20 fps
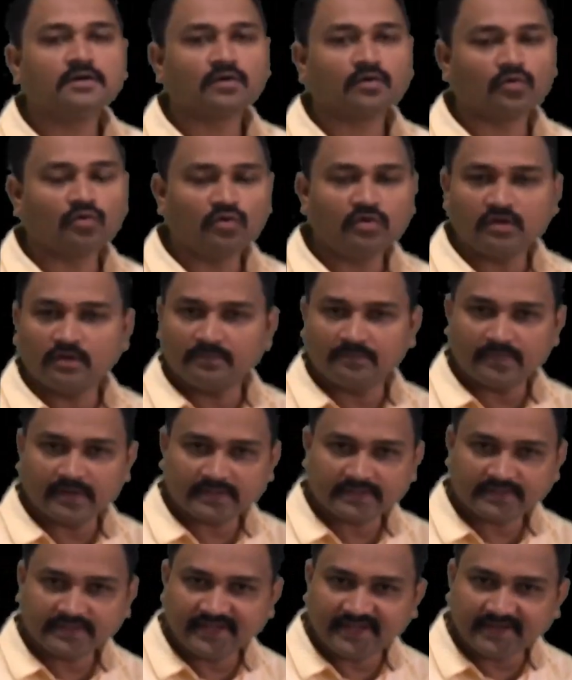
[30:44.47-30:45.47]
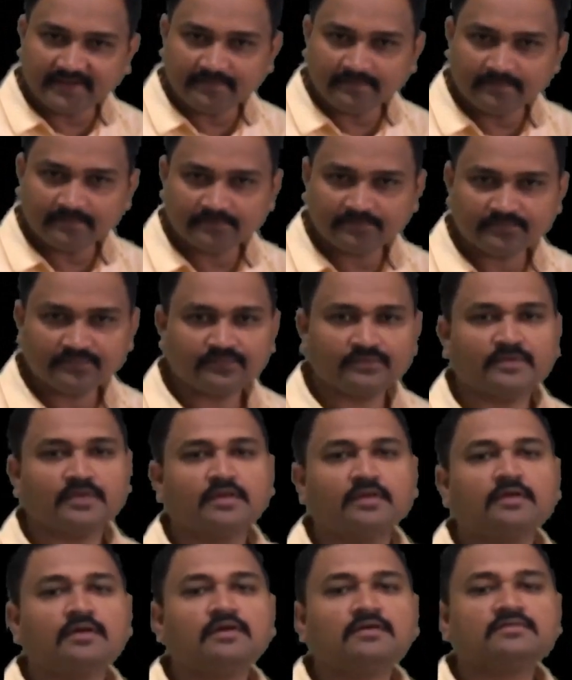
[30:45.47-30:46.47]
rule number 10,
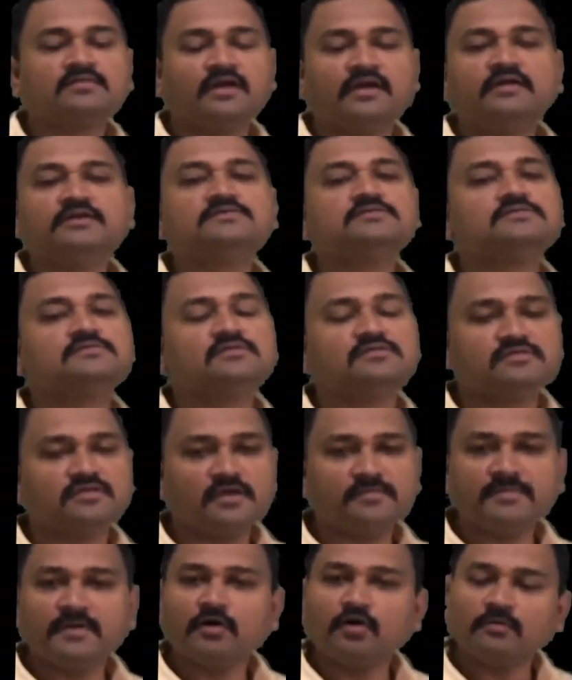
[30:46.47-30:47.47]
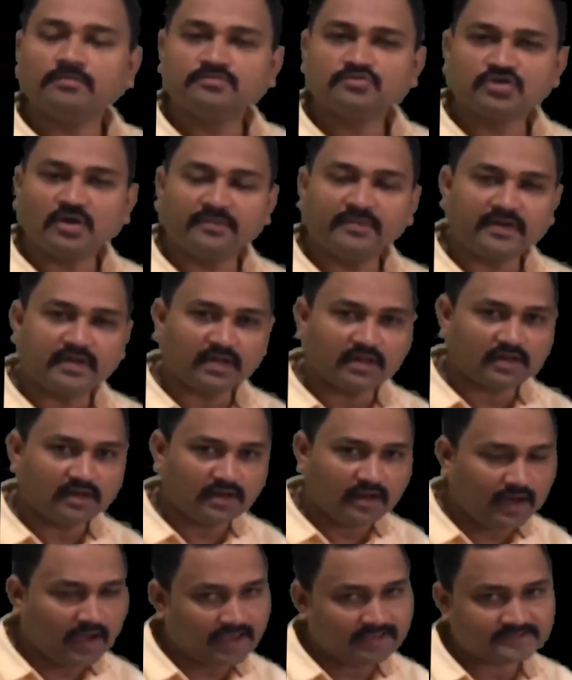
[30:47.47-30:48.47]
that is the naming of
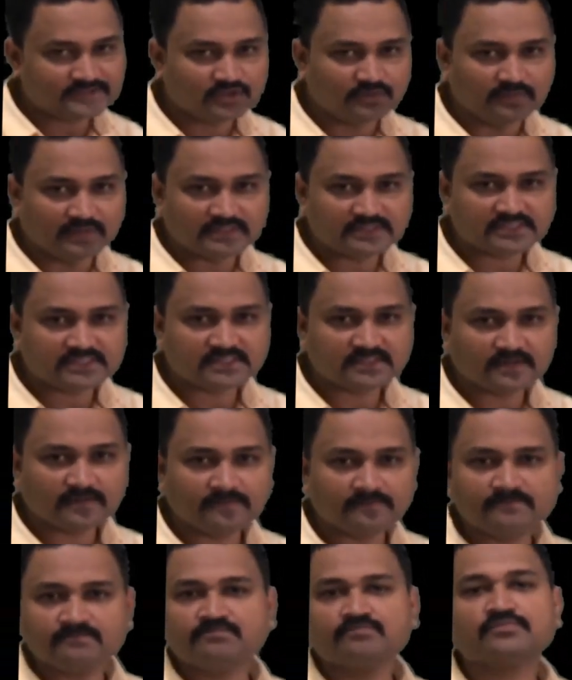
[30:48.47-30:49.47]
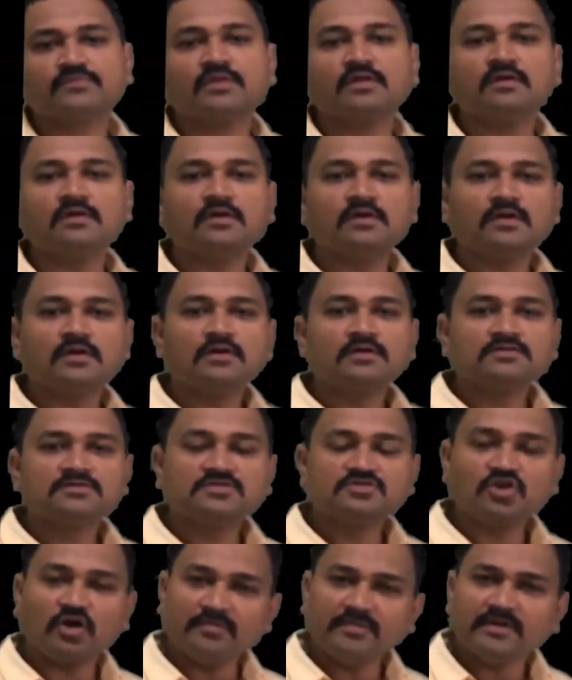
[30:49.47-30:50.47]
geometrical isomers.
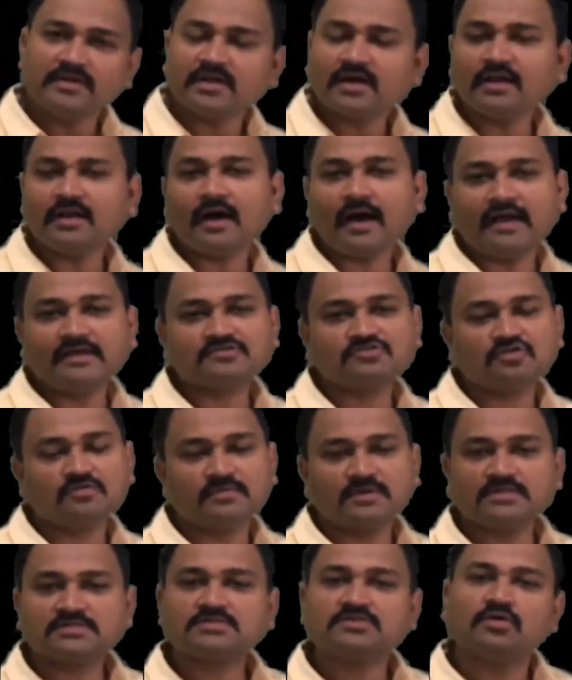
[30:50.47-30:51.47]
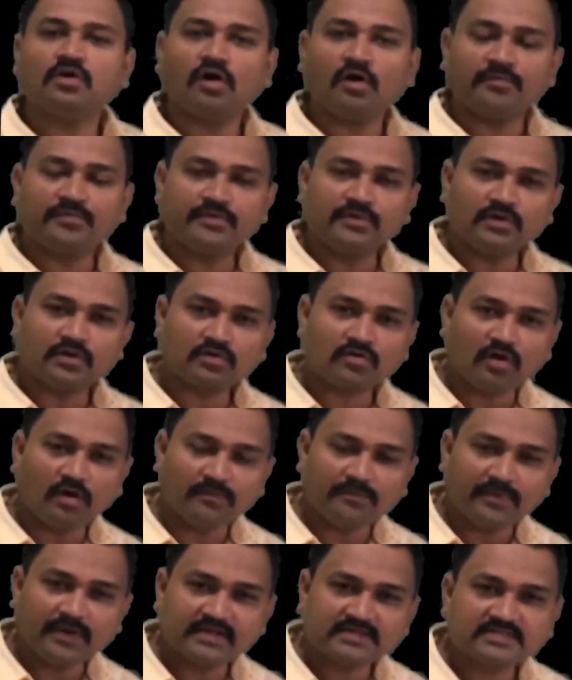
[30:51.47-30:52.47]
Geometrical isomers of your
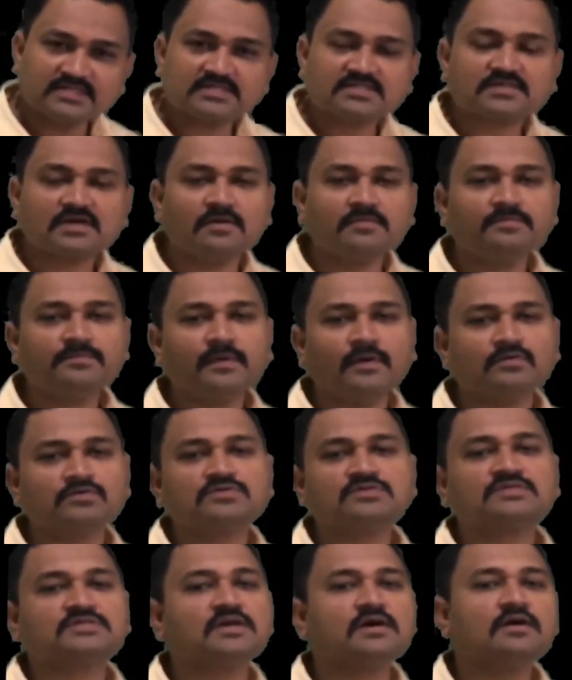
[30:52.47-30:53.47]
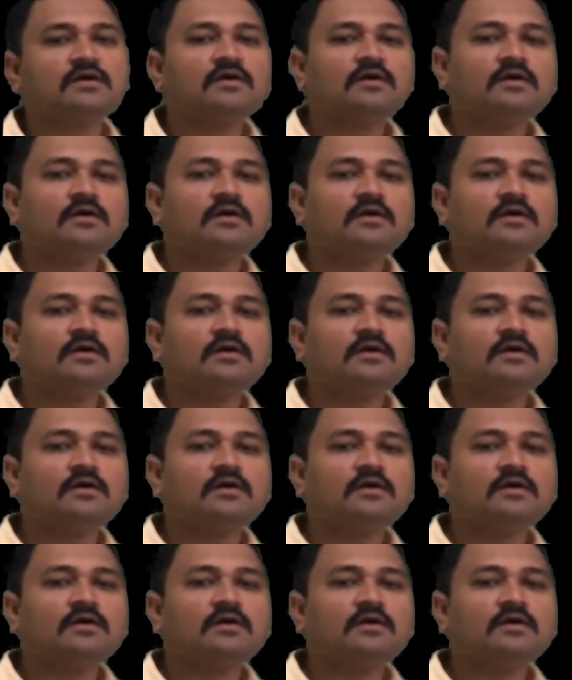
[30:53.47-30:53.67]
complexes compounds